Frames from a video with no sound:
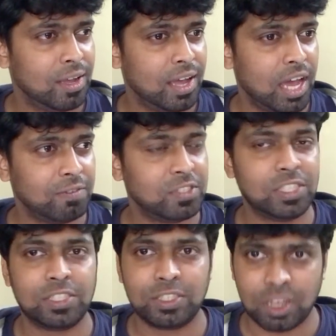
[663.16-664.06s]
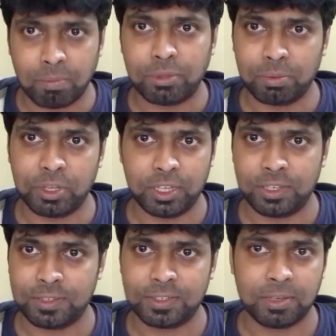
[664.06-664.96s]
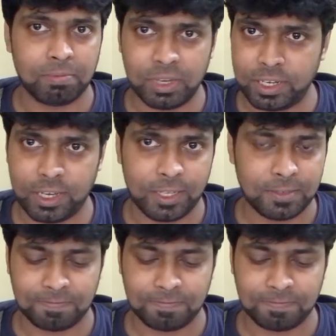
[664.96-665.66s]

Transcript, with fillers: have stumped me completely.